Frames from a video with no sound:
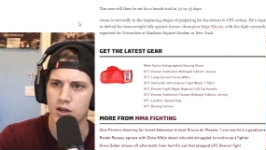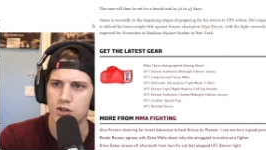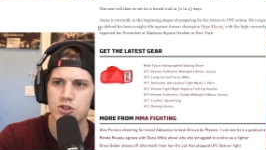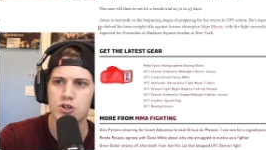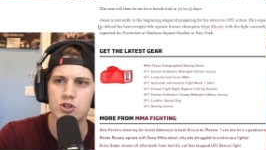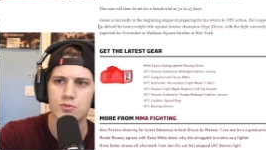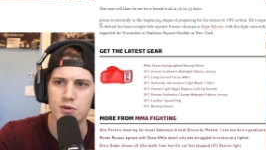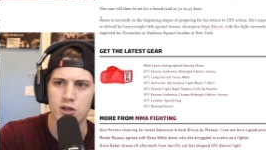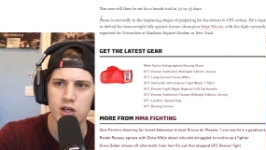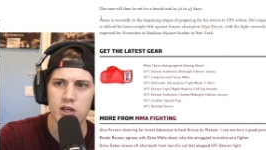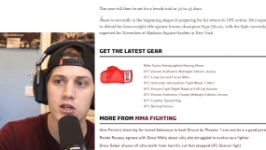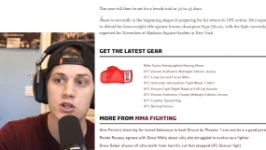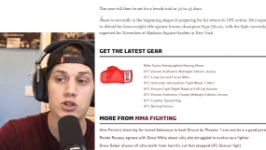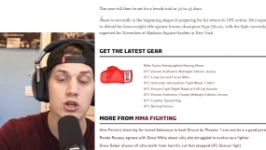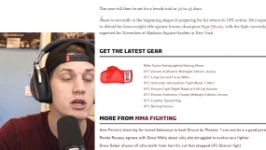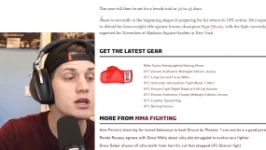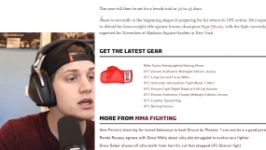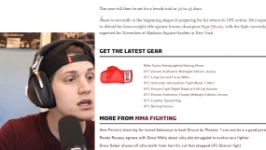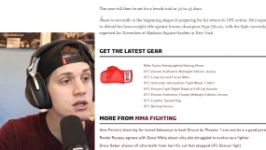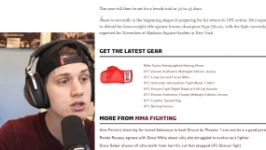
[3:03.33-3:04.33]

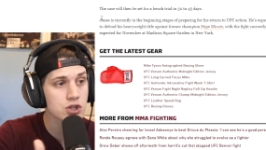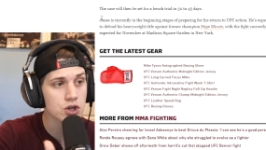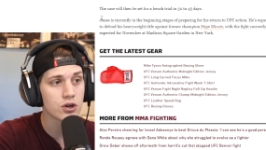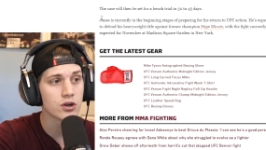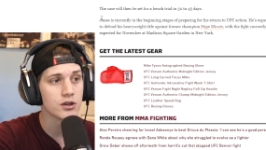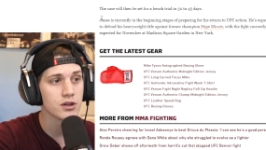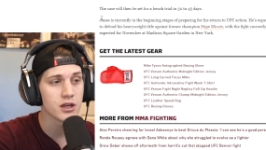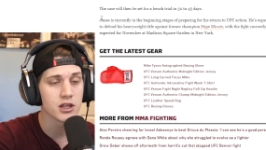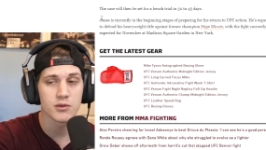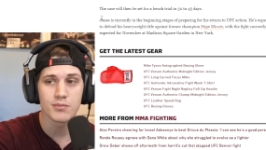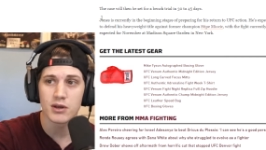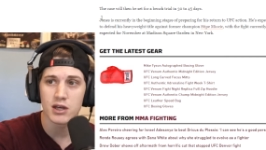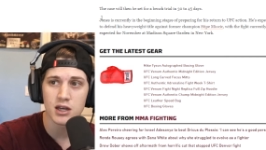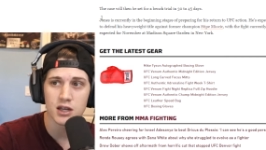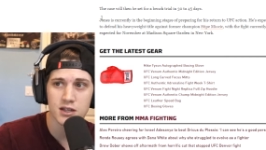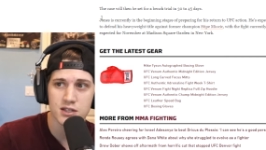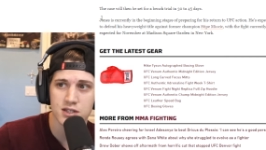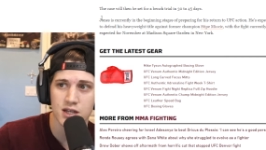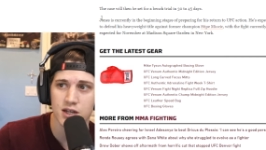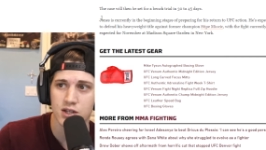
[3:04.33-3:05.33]
He is currently in the
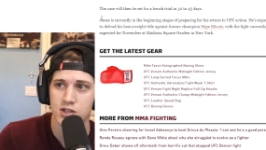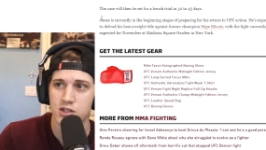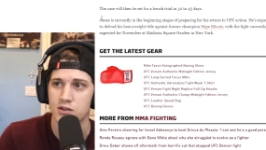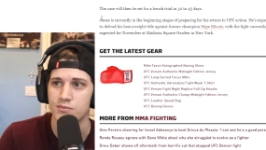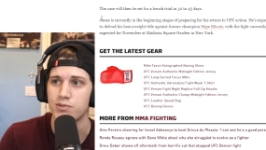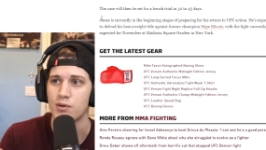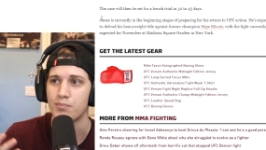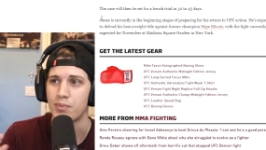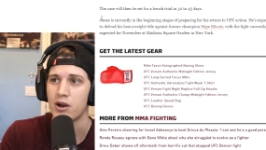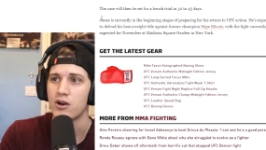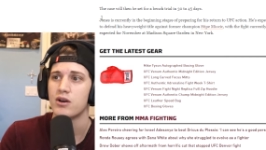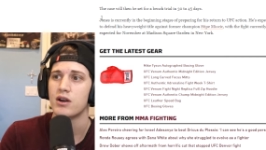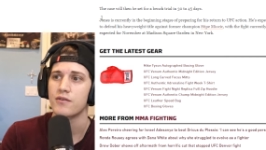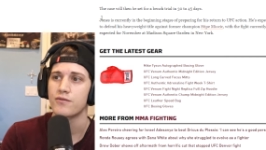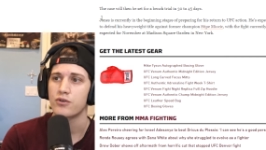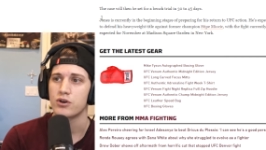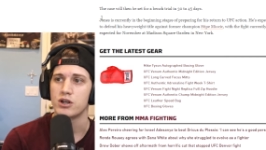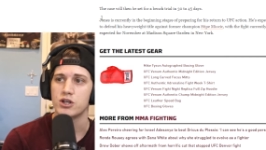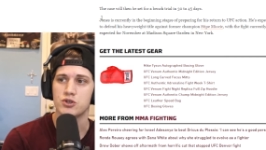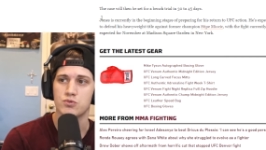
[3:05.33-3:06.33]
beginning stages of preparing
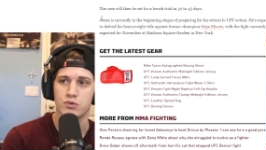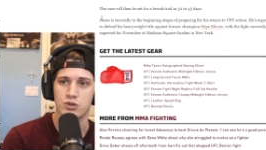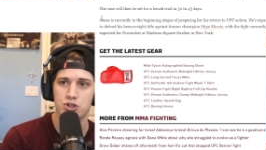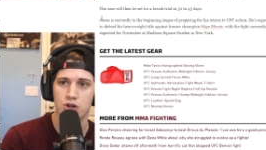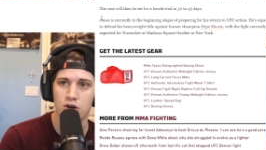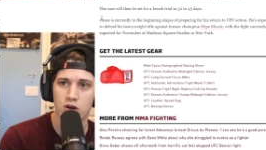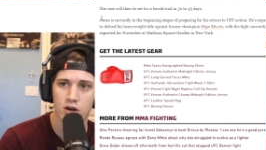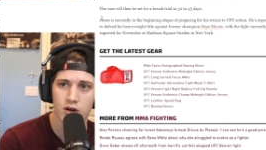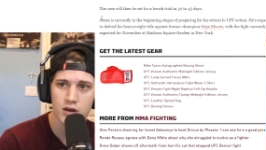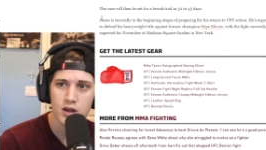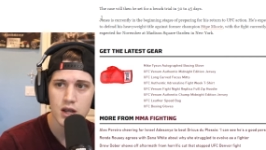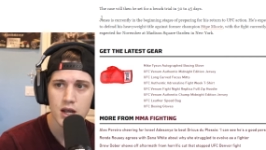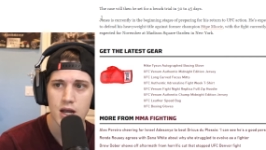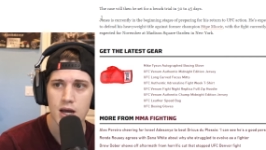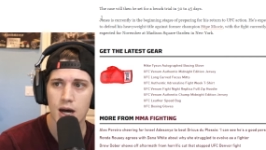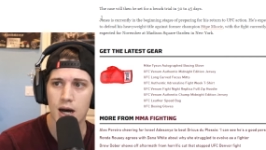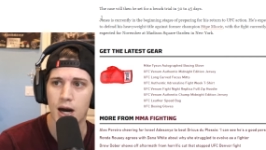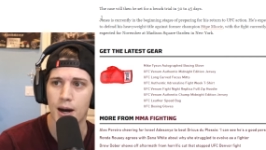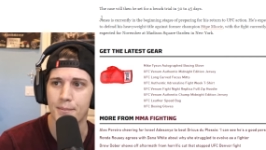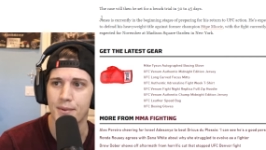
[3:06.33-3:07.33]
for his return.
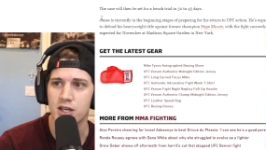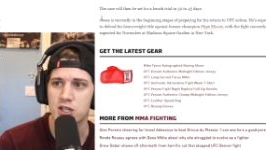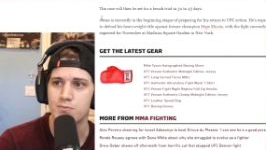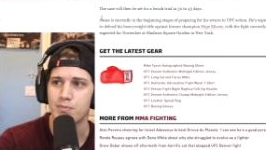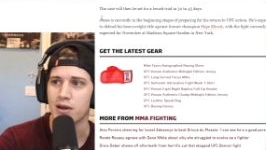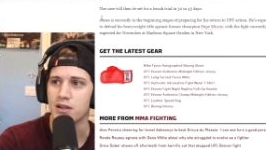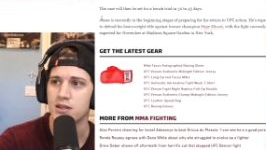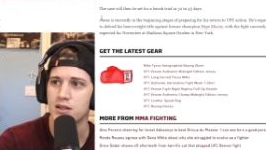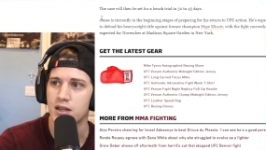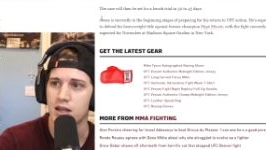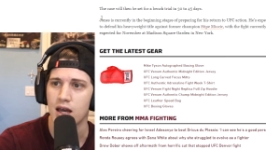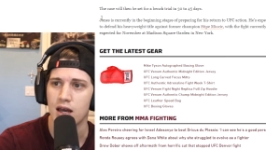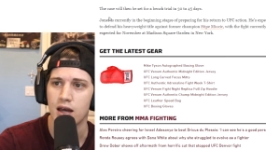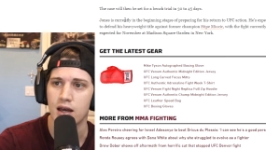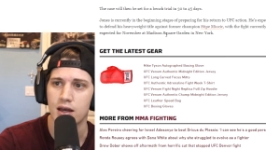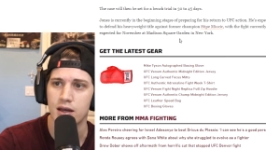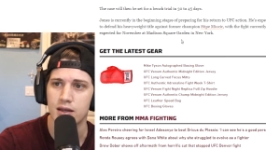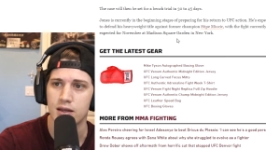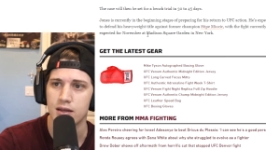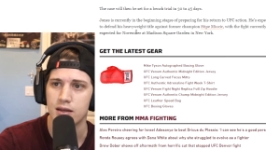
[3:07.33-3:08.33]
Expected
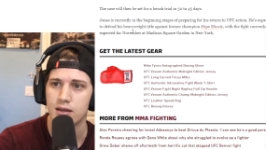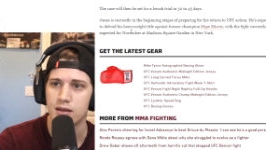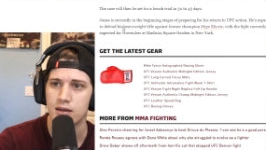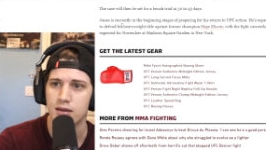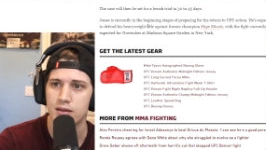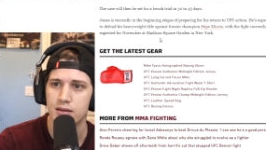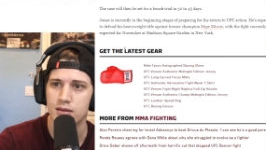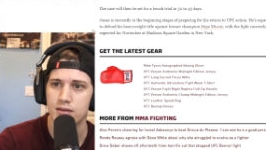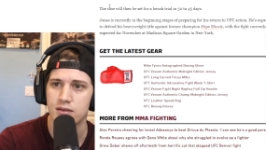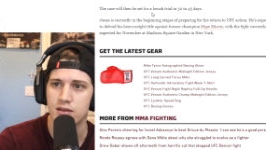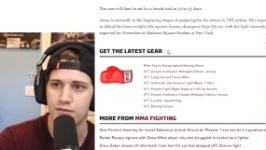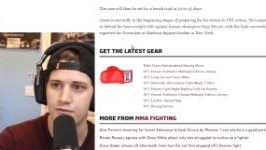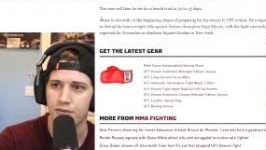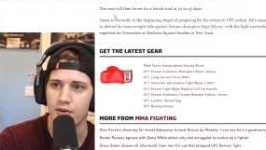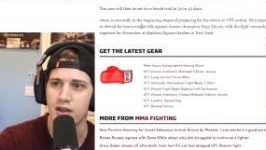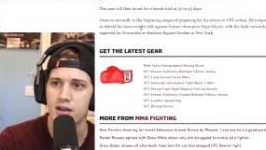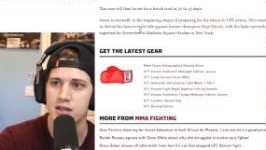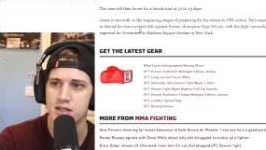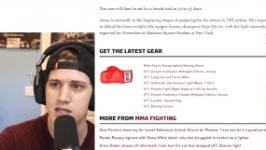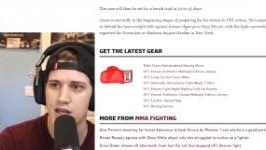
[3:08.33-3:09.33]
to
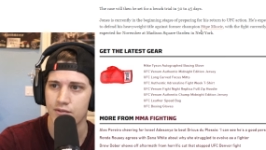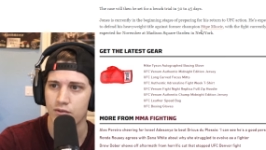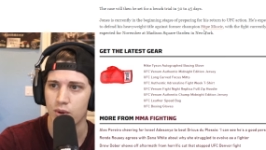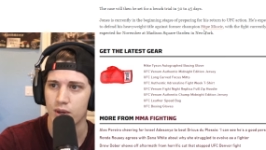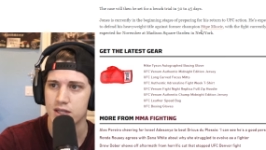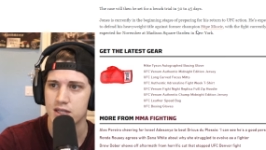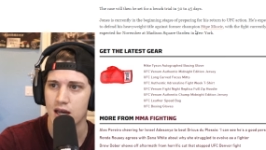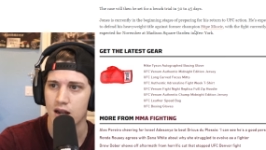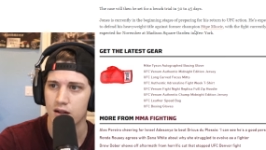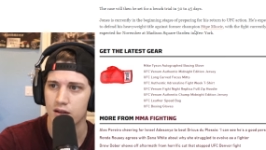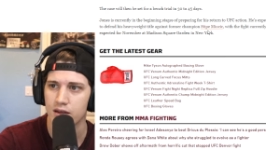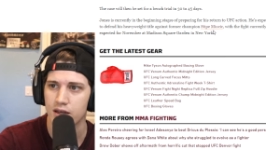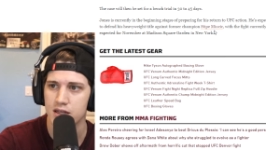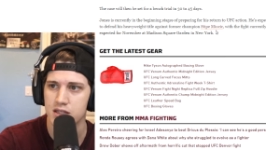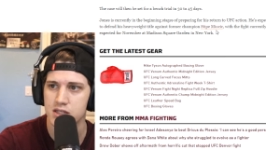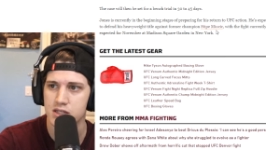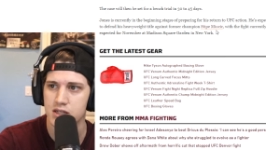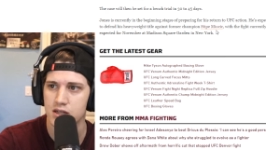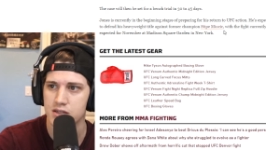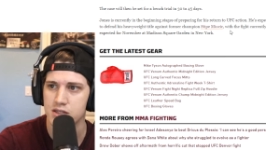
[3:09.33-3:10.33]
defend his heavyweight title
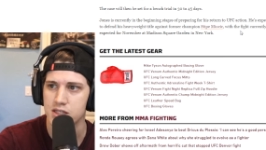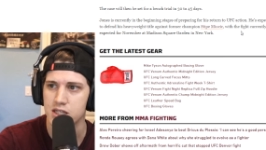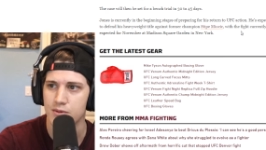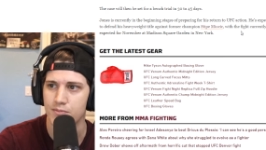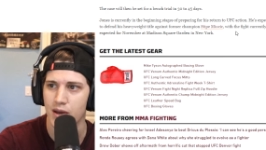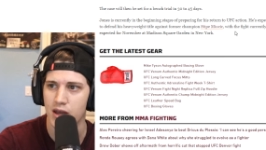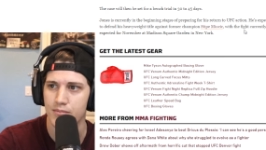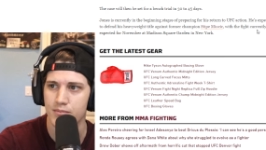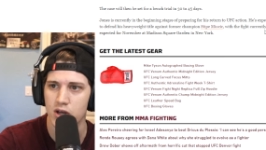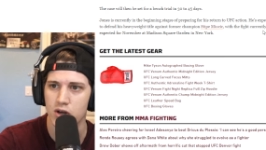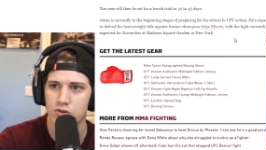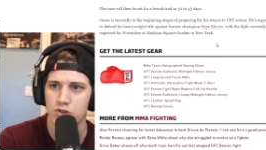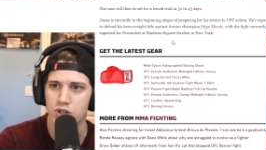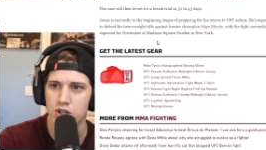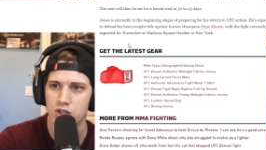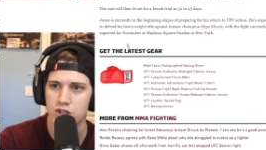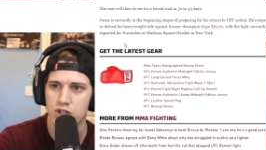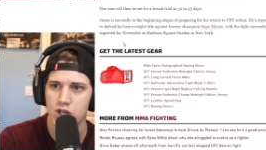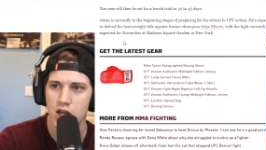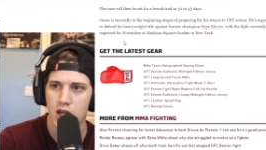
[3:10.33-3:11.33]
against Stipe
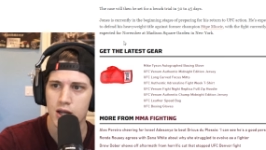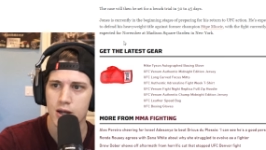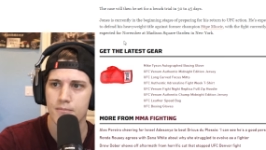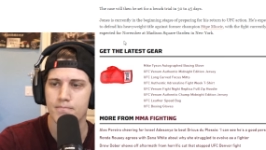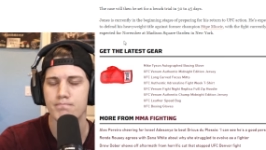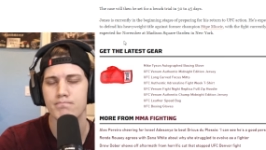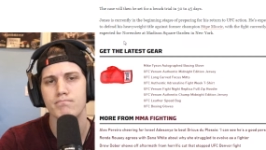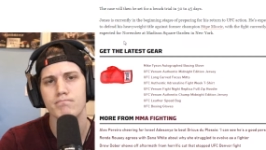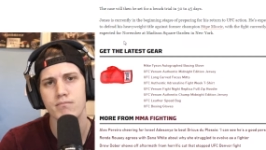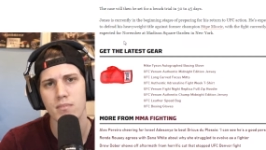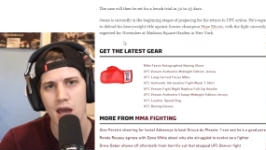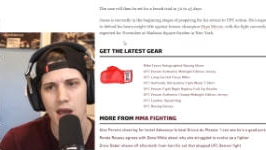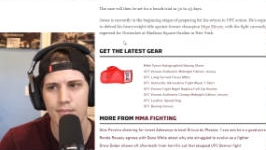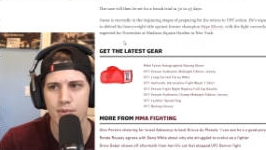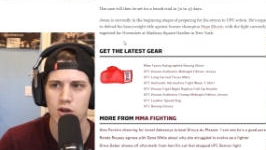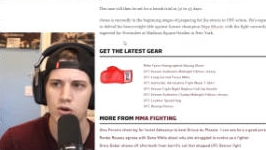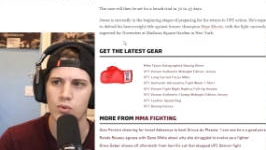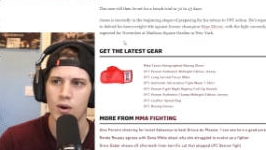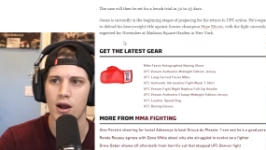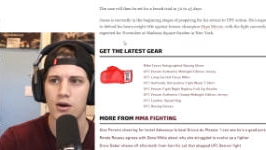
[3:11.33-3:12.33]
Miocic
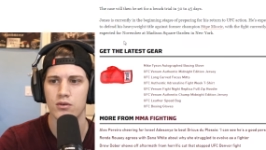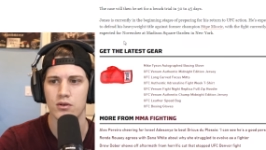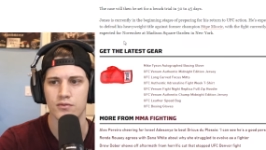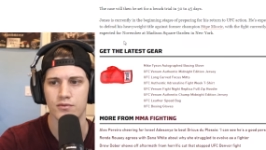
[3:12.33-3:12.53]
maybe around